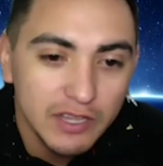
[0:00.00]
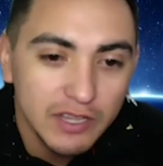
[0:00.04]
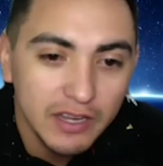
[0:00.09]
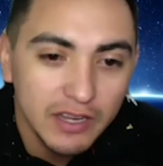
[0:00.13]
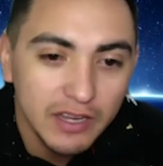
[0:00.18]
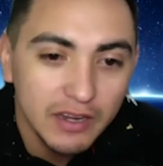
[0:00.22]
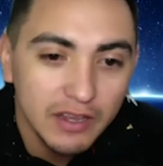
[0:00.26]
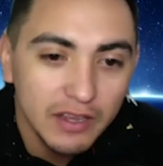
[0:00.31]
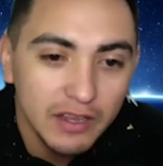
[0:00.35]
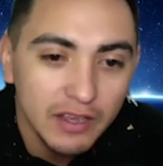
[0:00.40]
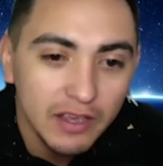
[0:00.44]

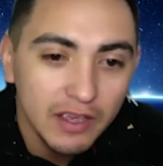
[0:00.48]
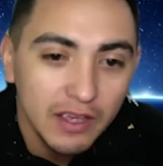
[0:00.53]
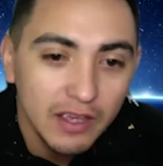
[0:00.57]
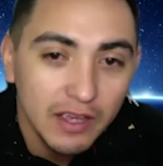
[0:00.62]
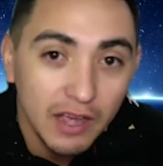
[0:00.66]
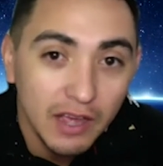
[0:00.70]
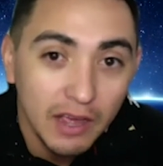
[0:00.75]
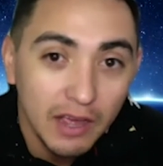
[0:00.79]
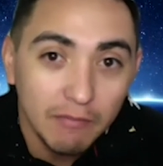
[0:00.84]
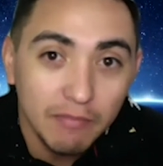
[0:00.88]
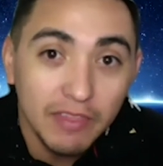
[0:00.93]
And
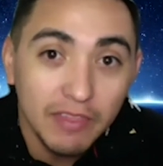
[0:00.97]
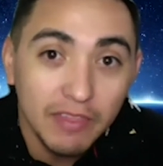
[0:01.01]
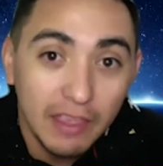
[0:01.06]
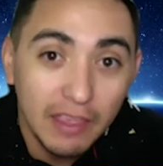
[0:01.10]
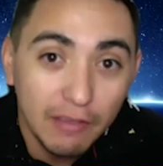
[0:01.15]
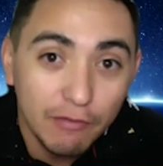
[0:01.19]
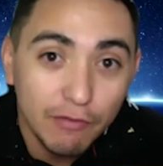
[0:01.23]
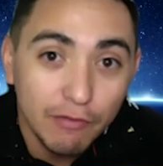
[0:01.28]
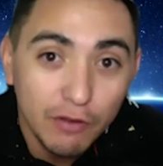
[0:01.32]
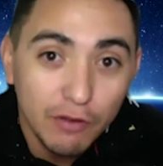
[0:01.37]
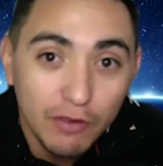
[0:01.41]
I'm
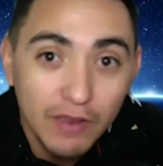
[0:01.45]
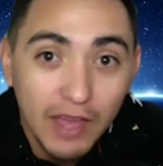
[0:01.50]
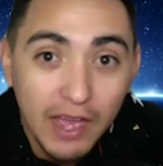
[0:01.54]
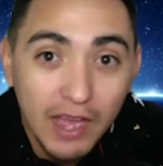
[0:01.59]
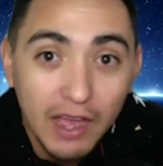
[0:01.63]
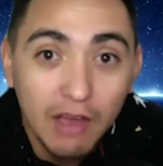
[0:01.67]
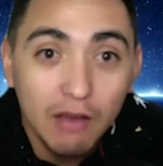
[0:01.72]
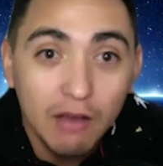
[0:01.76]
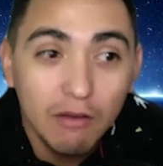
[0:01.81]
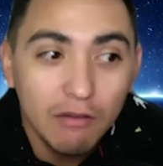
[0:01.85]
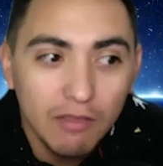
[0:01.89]
thankful
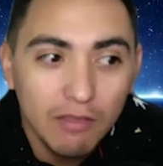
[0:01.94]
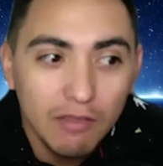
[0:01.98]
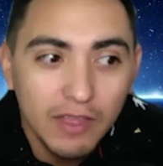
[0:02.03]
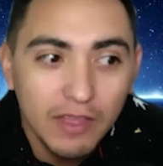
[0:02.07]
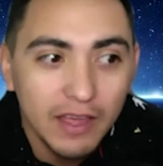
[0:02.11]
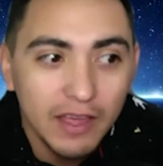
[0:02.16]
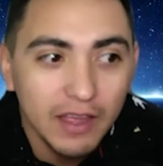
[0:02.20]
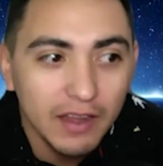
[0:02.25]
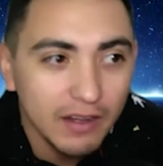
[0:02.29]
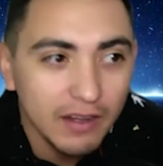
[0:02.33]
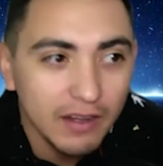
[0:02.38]
now that